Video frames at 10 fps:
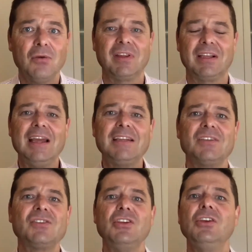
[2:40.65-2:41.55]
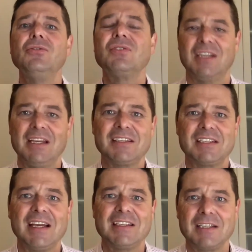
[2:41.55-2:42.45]
with latest news and
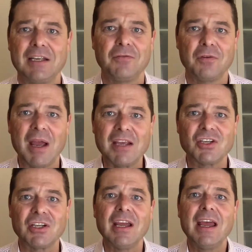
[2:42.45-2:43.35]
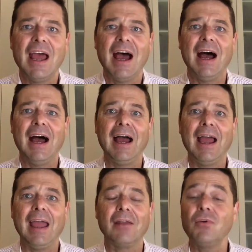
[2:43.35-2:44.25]
insights and information
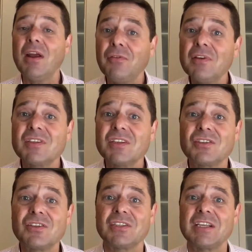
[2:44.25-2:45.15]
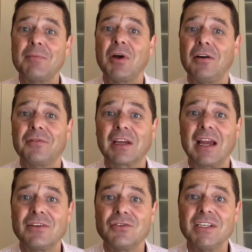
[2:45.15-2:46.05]
and references to some of the
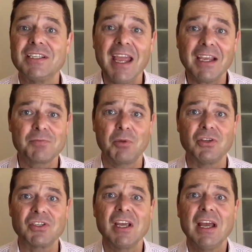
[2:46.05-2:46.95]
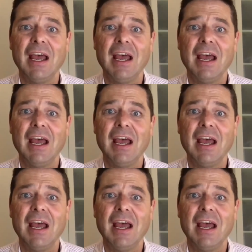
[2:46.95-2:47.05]
country's experts,